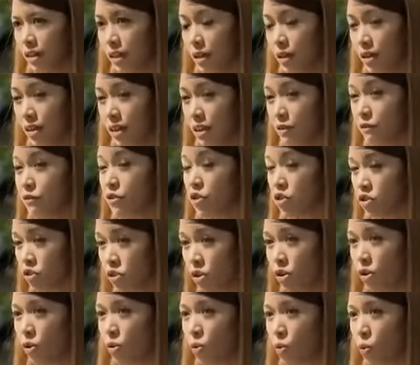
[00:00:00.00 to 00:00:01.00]
And if
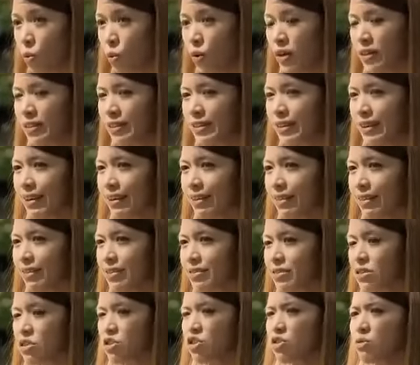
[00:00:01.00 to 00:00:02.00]
so, what can
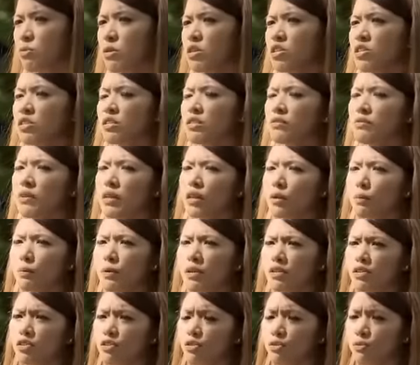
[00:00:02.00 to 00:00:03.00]
the situation
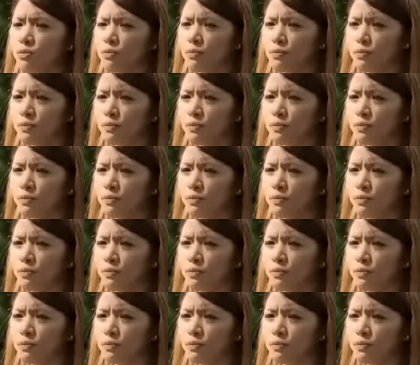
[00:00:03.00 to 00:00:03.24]
develop into?